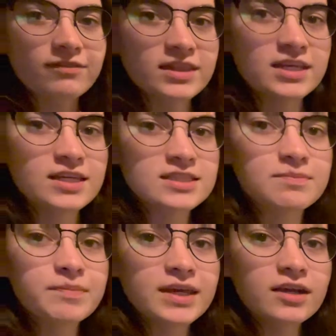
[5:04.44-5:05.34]
these
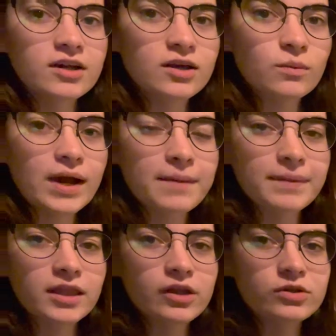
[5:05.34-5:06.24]
bigger white
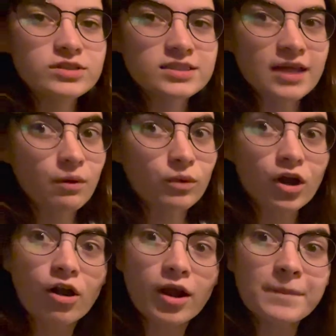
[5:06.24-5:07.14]
pillows that were
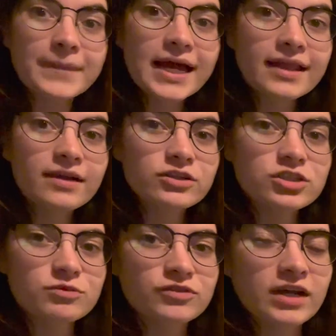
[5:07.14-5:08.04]
on our bed that we just
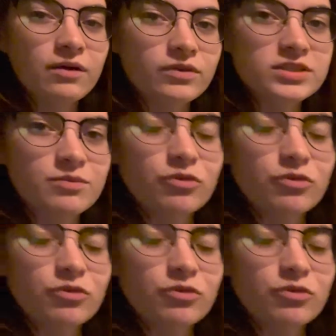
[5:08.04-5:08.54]
moved out with some